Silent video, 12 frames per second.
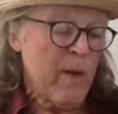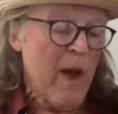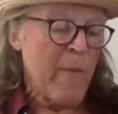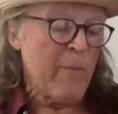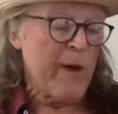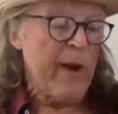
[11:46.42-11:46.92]

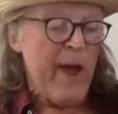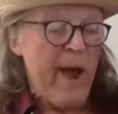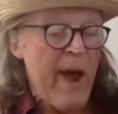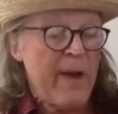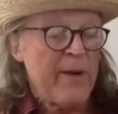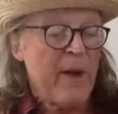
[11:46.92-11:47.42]
I'm going to
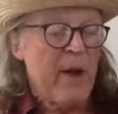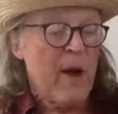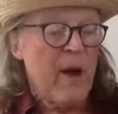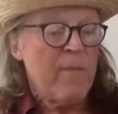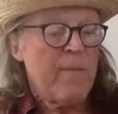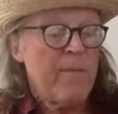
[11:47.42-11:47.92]
add
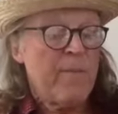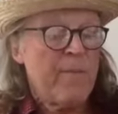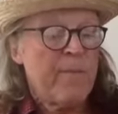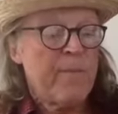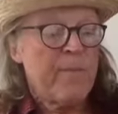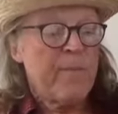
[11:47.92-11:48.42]
uh,
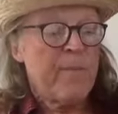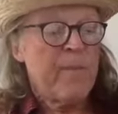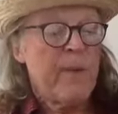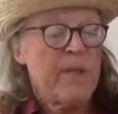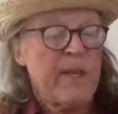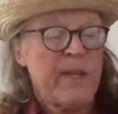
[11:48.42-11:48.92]

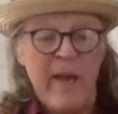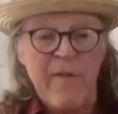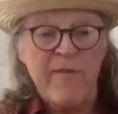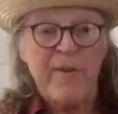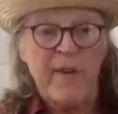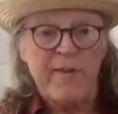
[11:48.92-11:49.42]
is a
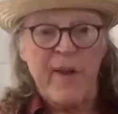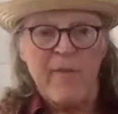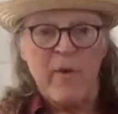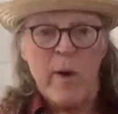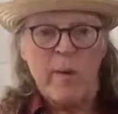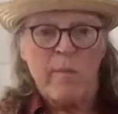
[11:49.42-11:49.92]
gift to
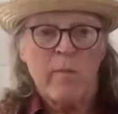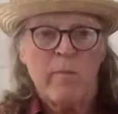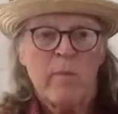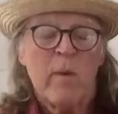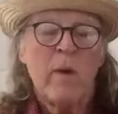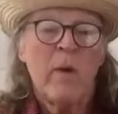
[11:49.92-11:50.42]
everyone.
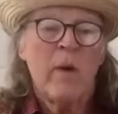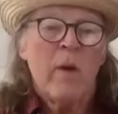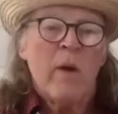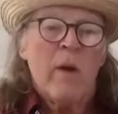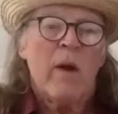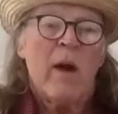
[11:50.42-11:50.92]

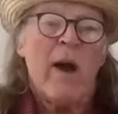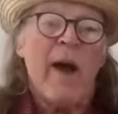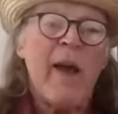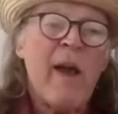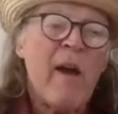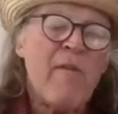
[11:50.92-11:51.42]

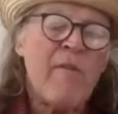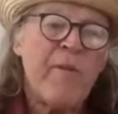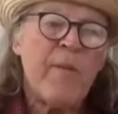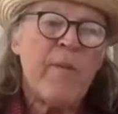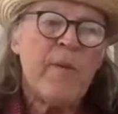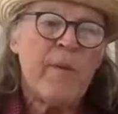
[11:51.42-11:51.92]
I have
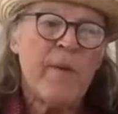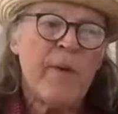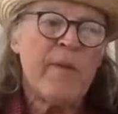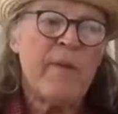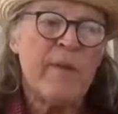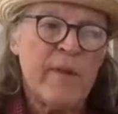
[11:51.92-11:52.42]

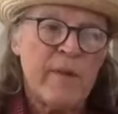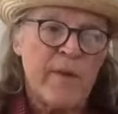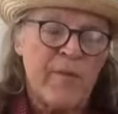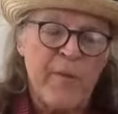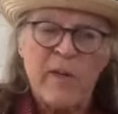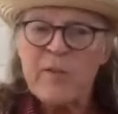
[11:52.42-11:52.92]

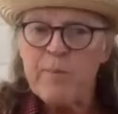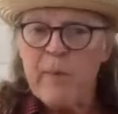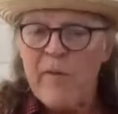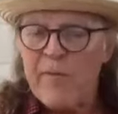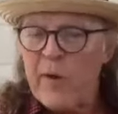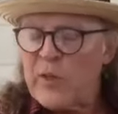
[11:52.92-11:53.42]
the first,
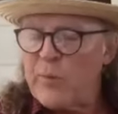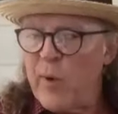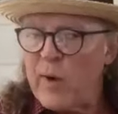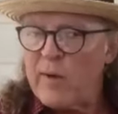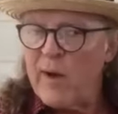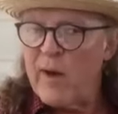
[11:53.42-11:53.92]
my first
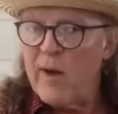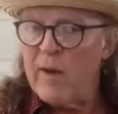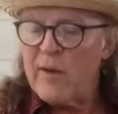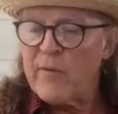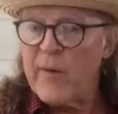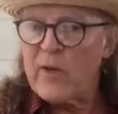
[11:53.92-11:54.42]
book,
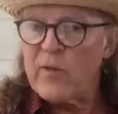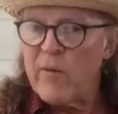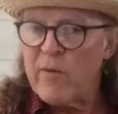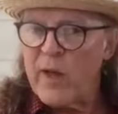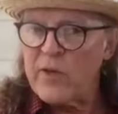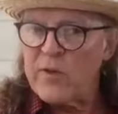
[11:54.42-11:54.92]
The French
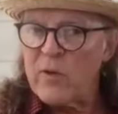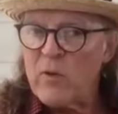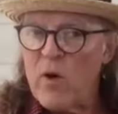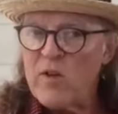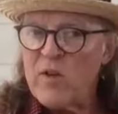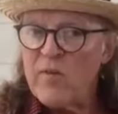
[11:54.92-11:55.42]
Revelation, of
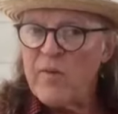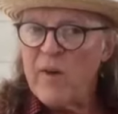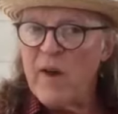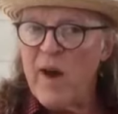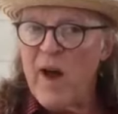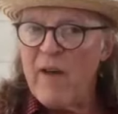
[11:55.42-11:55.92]
course,
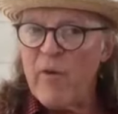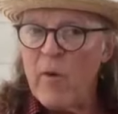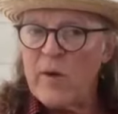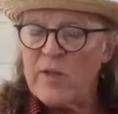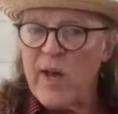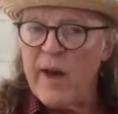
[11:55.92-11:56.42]
I've
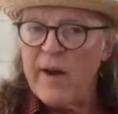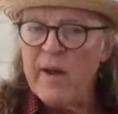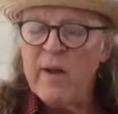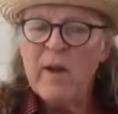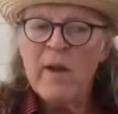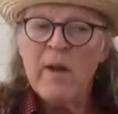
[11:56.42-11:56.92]
always said
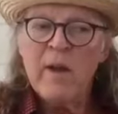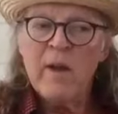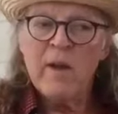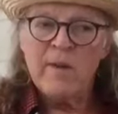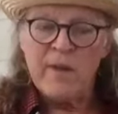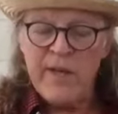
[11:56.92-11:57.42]

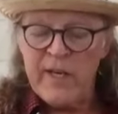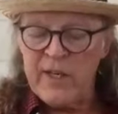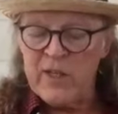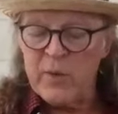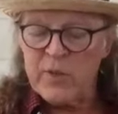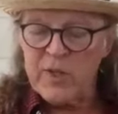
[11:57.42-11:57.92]
the
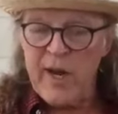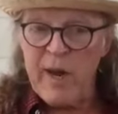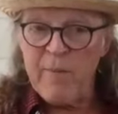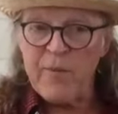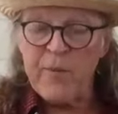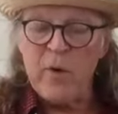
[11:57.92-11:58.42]
teachings which
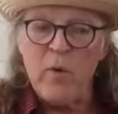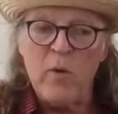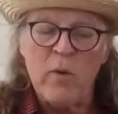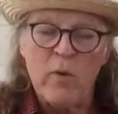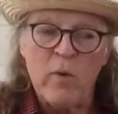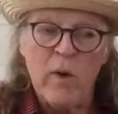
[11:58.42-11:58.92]
came
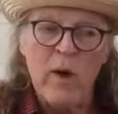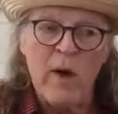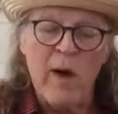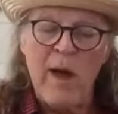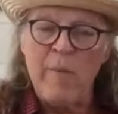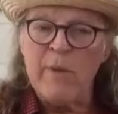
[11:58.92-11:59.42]
through
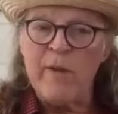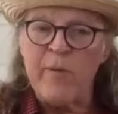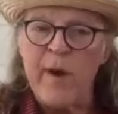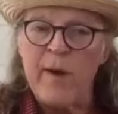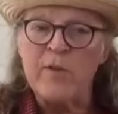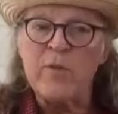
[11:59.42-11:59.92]
uh, Emily
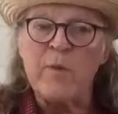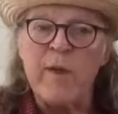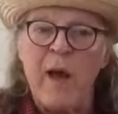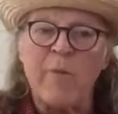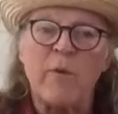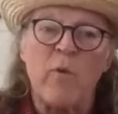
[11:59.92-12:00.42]
French with
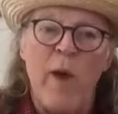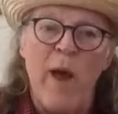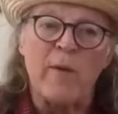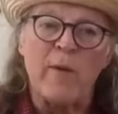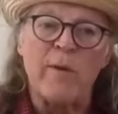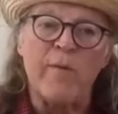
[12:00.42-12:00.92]
Edward
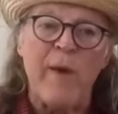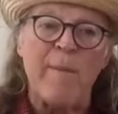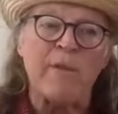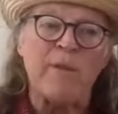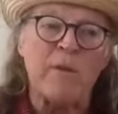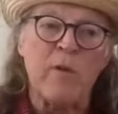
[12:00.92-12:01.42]
Randall, the
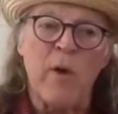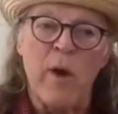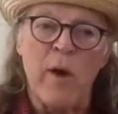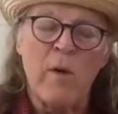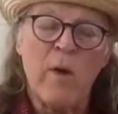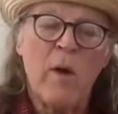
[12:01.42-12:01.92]
famous
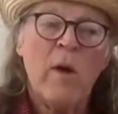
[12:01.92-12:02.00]
lawyer,